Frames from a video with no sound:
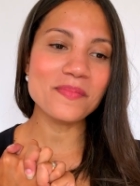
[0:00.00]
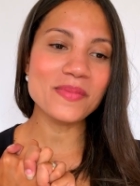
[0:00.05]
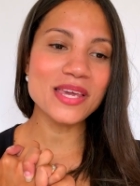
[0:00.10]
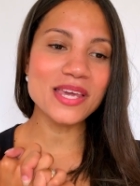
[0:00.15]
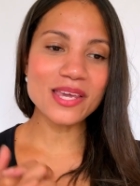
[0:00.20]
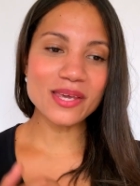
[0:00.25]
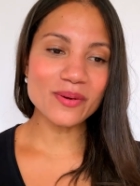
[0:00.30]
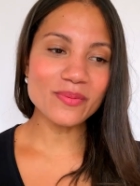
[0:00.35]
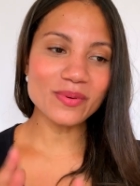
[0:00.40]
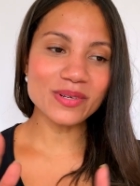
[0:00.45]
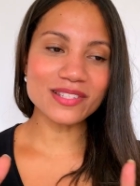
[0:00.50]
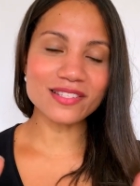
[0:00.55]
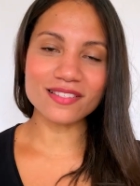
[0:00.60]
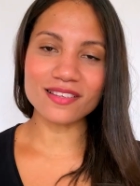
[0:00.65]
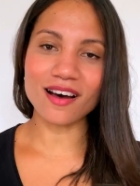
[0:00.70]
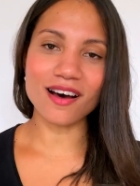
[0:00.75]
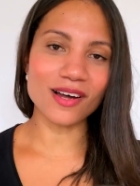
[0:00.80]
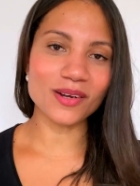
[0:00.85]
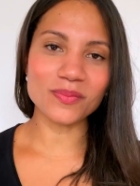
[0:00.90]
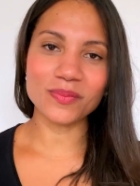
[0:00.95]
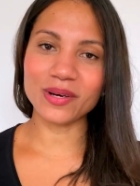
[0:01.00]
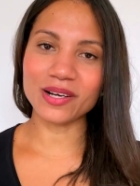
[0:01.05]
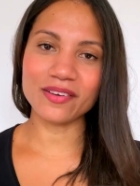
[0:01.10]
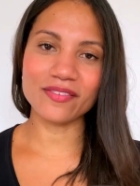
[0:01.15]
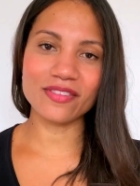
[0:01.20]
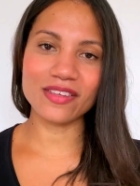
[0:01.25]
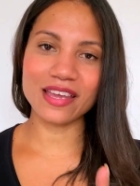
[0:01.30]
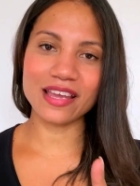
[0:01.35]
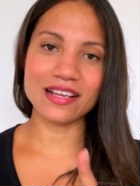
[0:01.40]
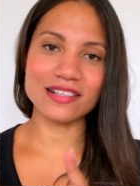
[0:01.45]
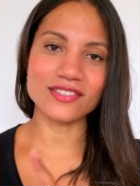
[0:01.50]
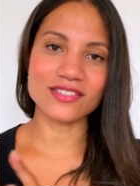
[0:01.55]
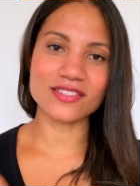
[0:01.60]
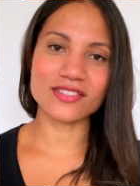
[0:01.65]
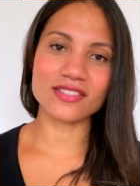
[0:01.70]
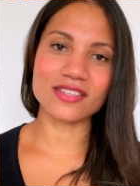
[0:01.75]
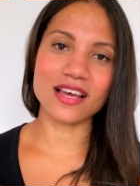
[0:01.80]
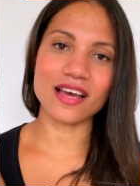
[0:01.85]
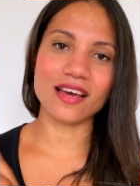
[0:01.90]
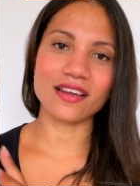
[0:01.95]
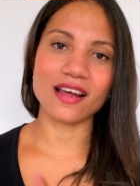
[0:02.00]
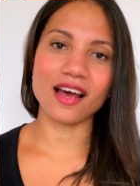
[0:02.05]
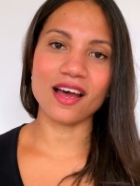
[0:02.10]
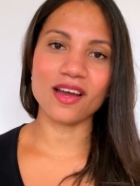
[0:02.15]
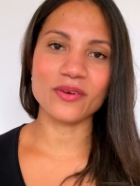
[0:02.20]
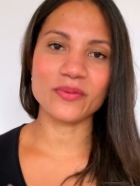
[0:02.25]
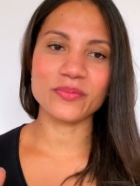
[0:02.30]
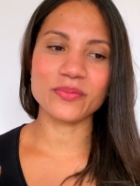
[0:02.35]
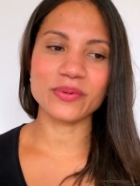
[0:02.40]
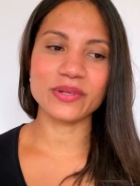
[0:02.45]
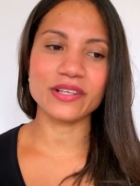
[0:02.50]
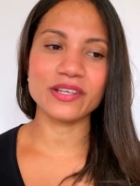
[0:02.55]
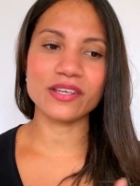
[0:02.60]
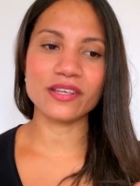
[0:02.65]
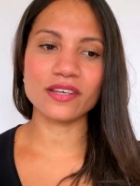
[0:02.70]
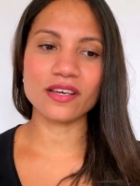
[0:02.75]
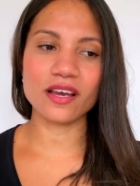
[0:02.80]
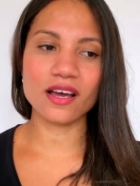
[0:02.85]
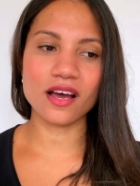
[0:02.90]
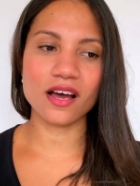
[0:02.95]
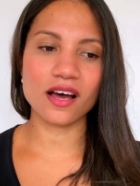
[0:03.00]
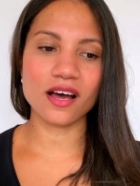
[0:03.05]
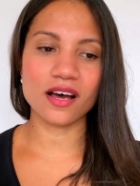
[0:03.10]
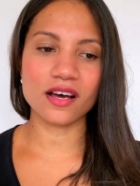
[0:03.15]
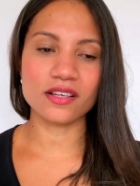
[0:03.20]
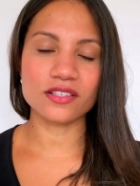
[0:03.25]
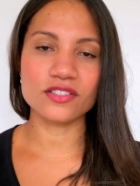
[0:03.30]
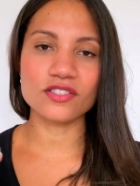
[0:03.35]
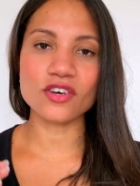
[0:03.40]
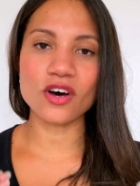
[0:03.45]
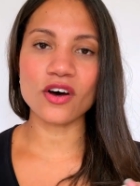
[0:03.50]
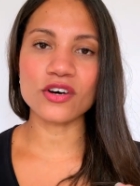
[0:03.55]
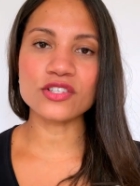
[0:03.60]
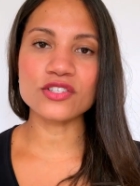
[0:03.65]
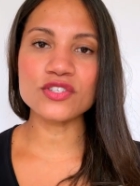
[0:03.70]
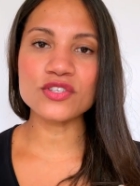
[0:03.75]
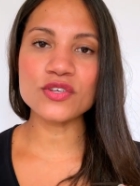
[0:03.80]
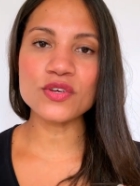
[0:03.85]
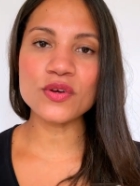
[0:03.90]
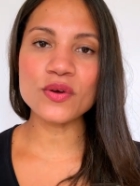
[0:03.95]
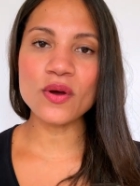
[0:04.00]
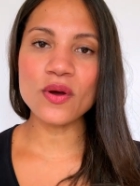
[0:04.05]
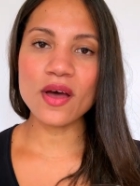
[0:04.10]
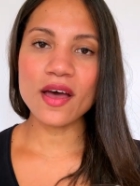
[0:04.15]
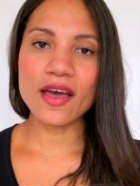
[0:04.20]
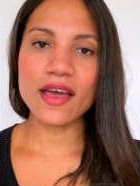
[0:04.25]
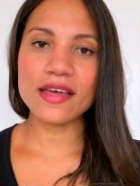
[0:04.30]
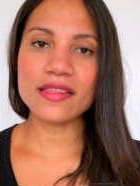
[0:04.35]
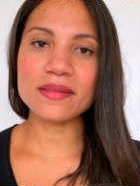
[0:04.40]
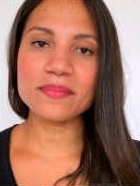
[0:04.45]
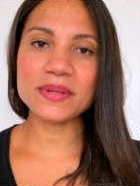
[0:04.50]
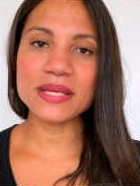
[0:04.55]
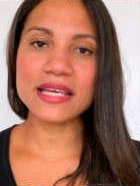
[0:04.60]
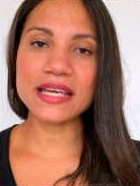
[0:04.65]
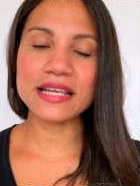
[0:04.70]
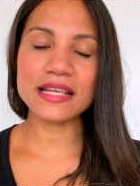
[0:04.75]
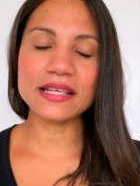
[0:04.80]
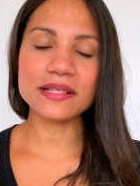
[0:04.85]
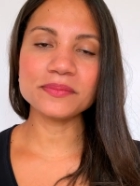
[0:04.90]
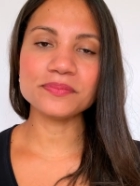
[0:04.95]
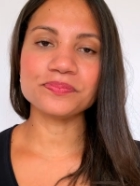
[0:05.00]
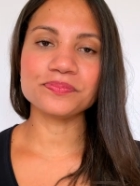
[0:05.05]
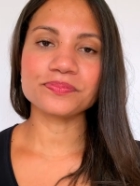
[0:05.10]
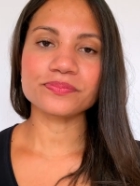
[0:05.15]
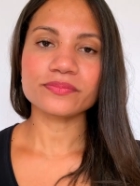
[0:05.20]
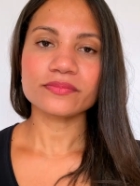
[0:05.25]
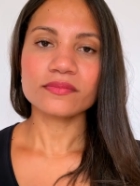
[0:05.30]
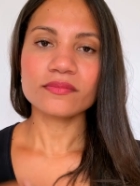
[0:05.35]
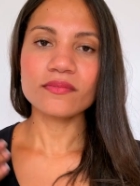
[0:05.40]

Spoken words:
he was not one of the angels that I really talked to in the beginning.